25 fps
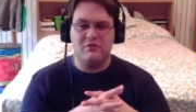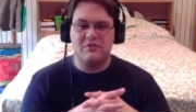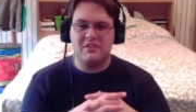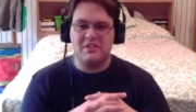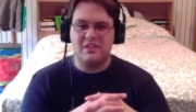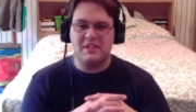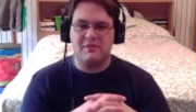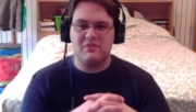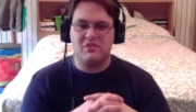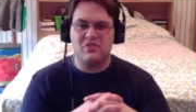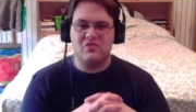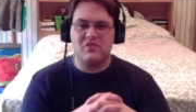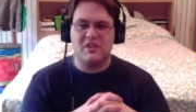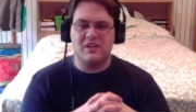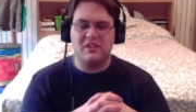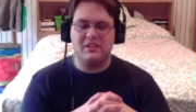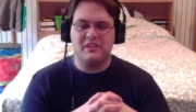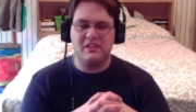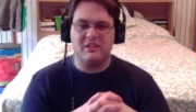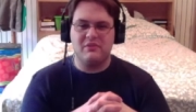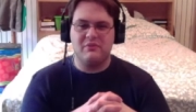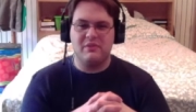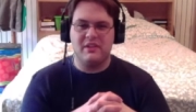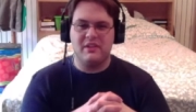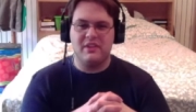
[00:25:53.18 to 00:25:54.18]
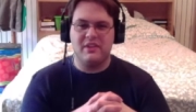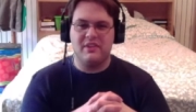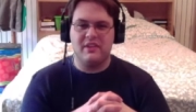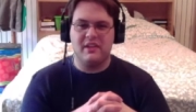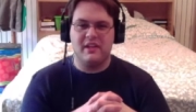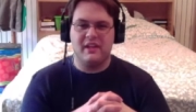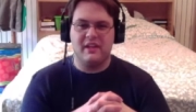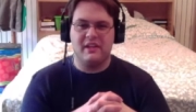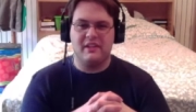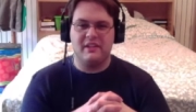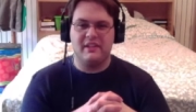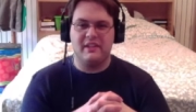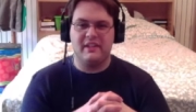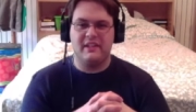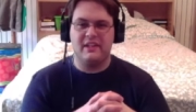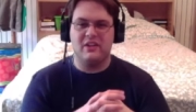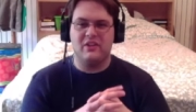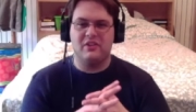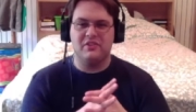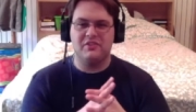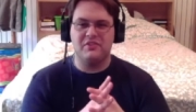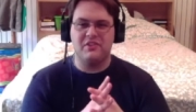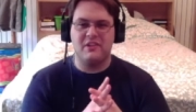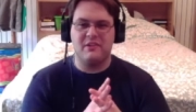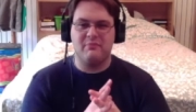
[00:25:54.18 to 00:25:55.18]
left struggling with the
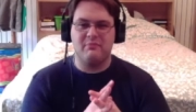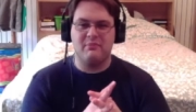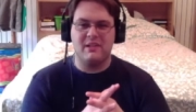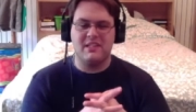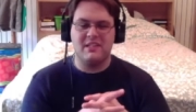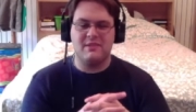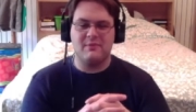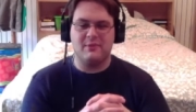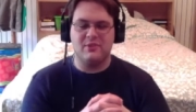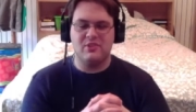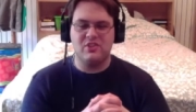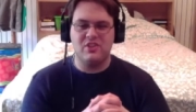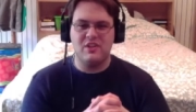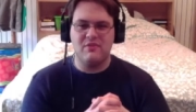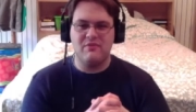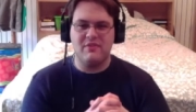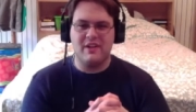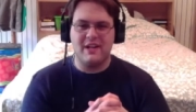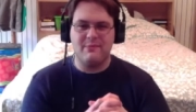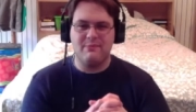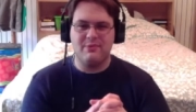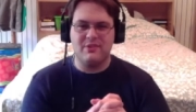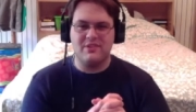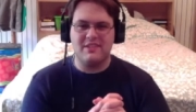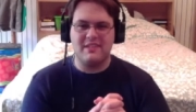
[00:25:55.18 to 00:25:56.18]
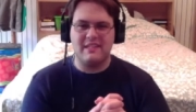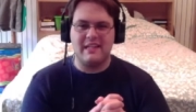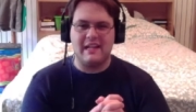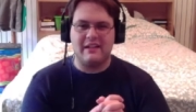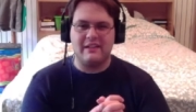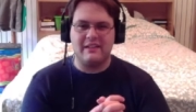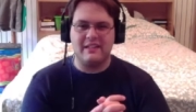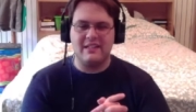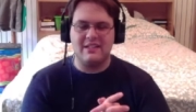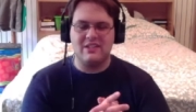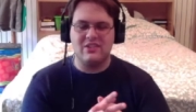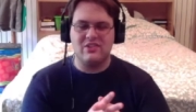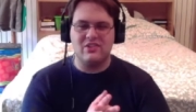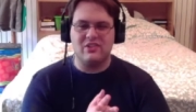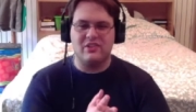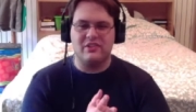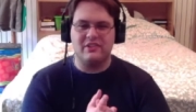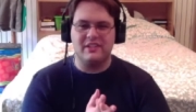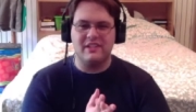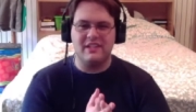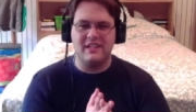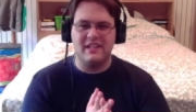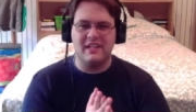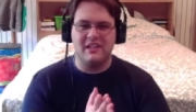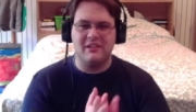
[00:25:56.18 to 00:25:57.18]
alternate Metsuel Jinrai personality
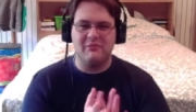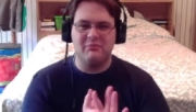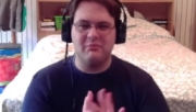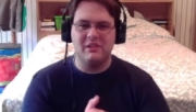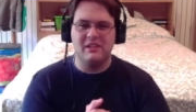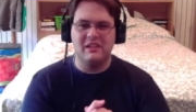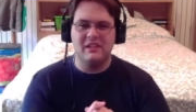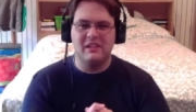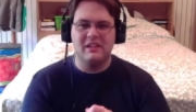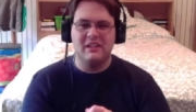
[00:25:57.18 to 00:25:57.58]
installed in him.